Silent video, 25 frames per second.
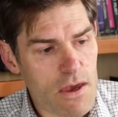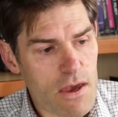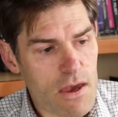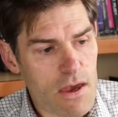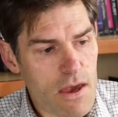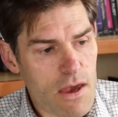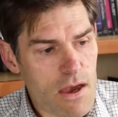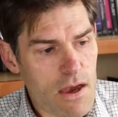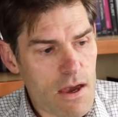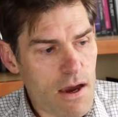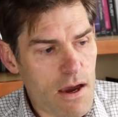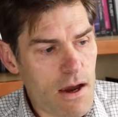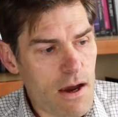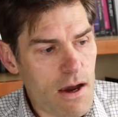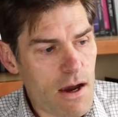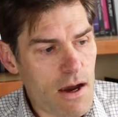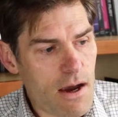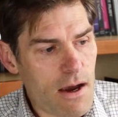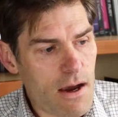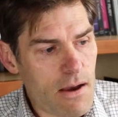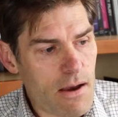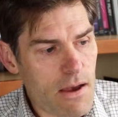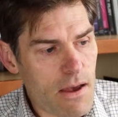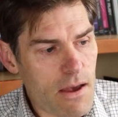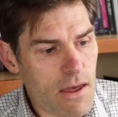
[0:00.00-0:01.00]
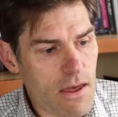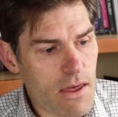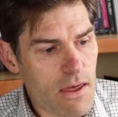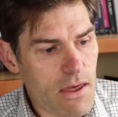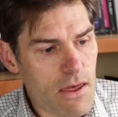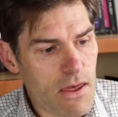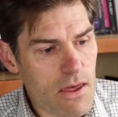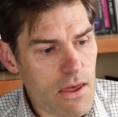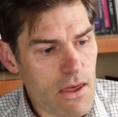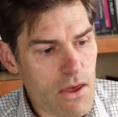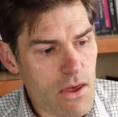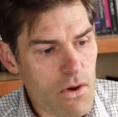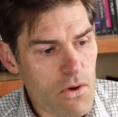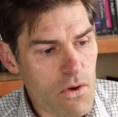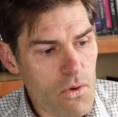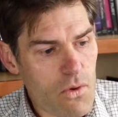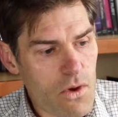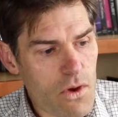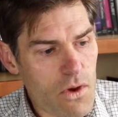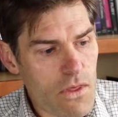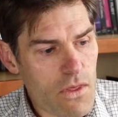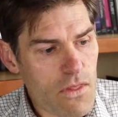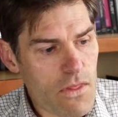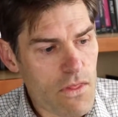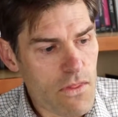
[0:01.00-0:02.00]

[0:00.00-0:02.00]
Nothing is said.